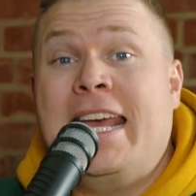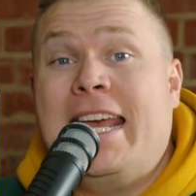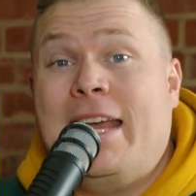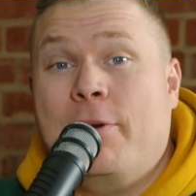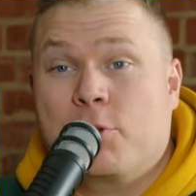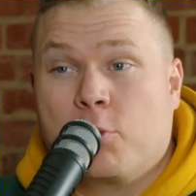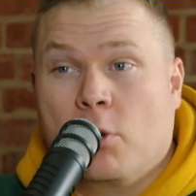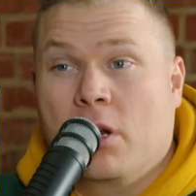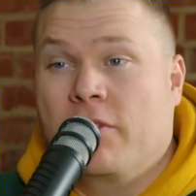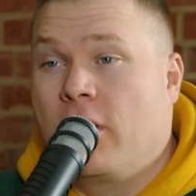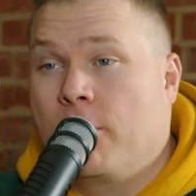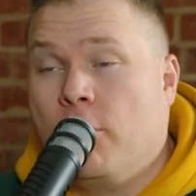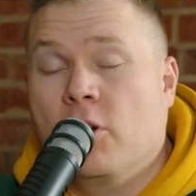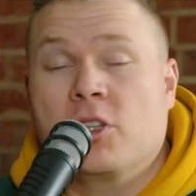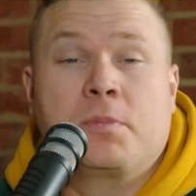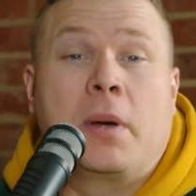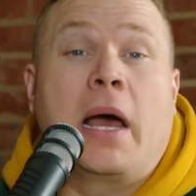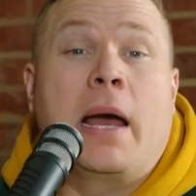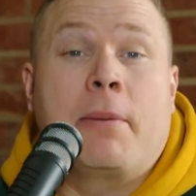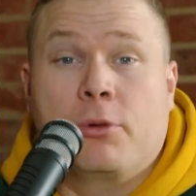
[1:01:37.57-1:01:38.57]
It was one of our
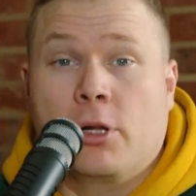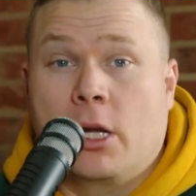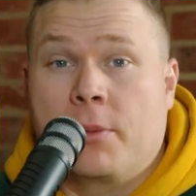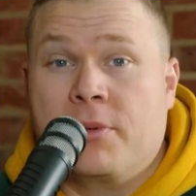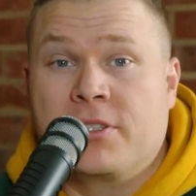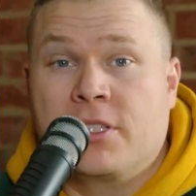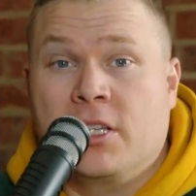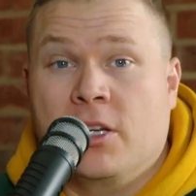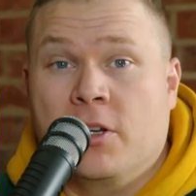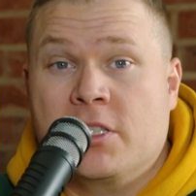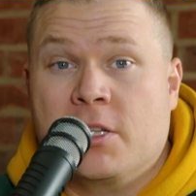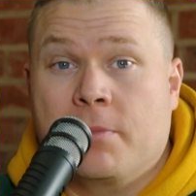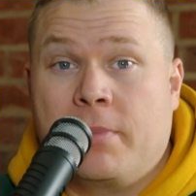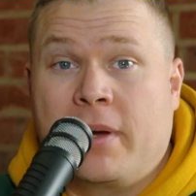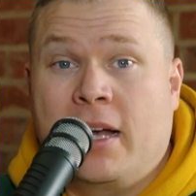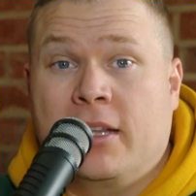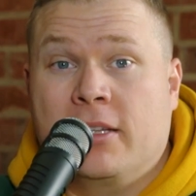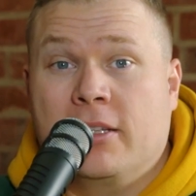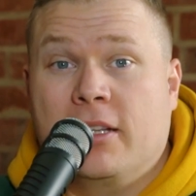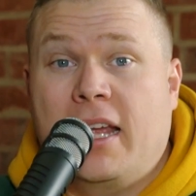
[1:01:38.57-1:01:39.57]
most popular episodes
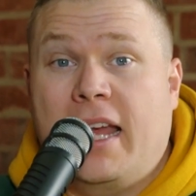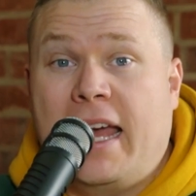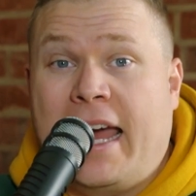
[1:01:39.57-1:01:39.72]
about